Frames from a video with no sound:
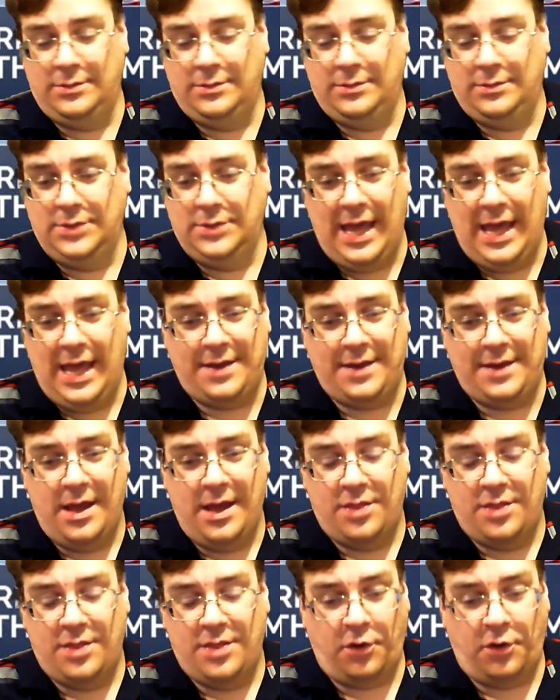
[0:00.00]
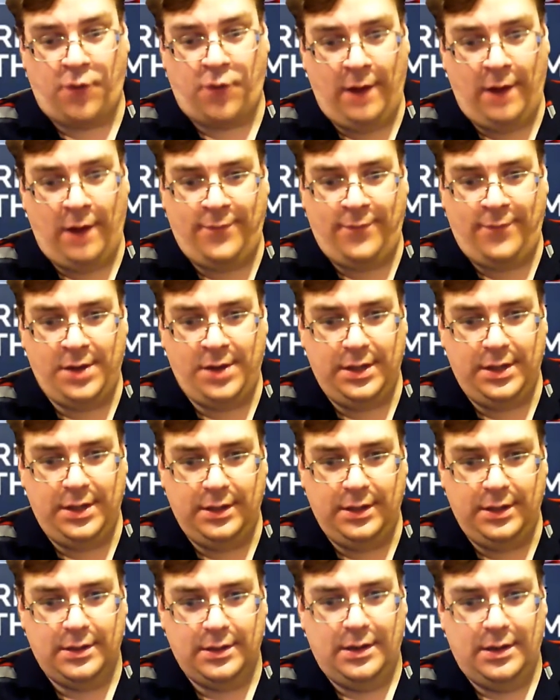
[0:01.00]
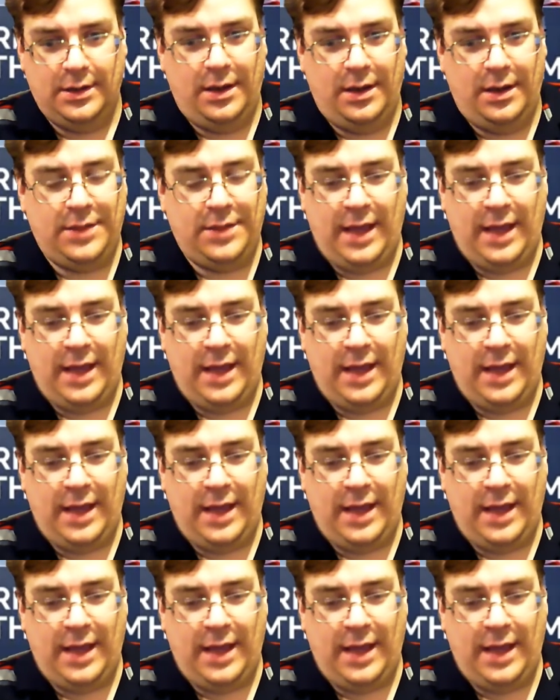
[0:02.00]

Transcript: and they're crowdfunded. They